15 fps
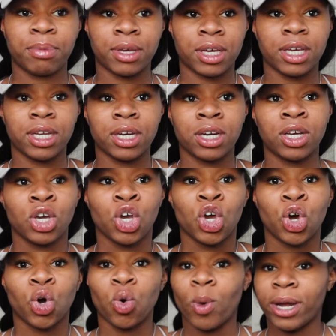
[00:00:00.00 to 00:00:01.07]
been
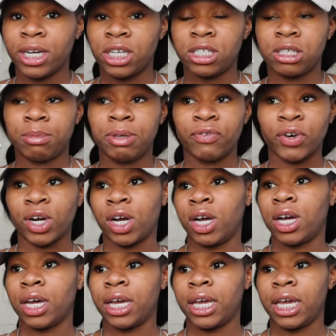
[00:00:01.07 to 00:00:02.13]
who I need to be for
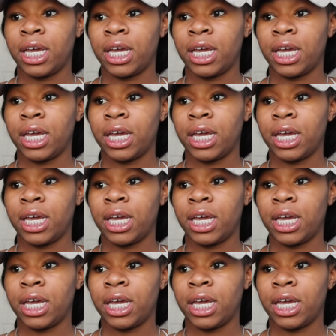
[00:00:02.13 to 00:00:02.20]
God.